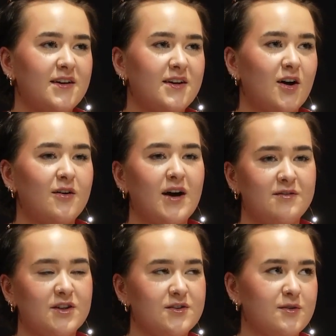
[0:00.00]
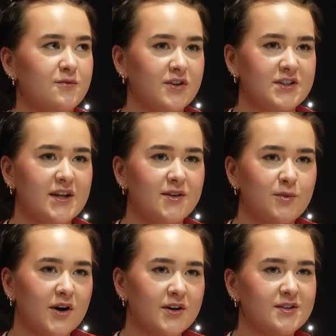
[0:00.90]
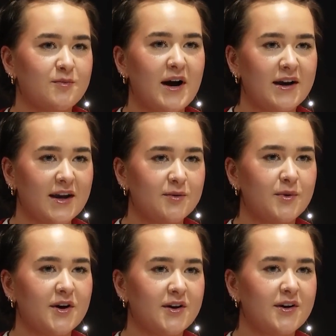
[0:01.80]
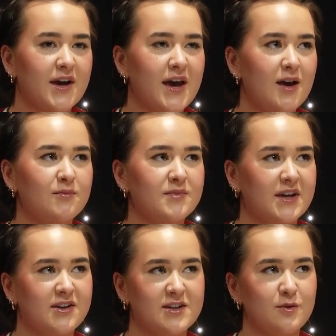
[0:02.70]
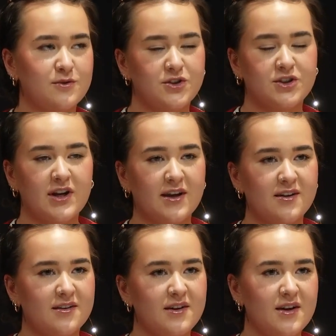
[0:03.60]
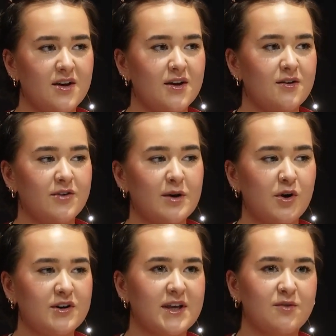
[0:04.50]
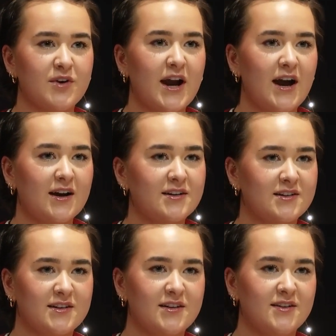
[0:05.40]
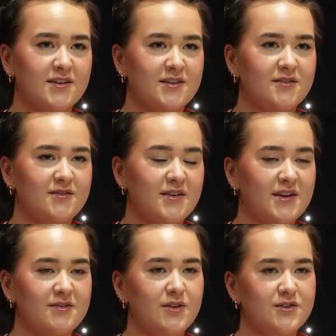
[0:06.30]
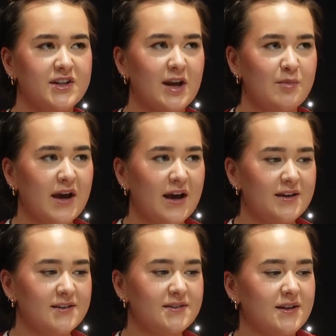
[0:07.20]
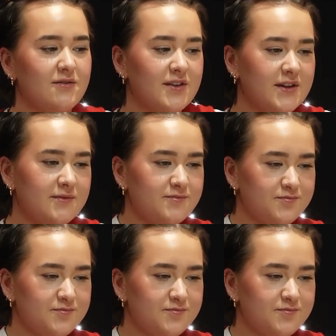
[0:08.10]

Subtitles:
I've done some front-end work, some back-end work, getting exposure to like frameworks like React and using APIs and everything.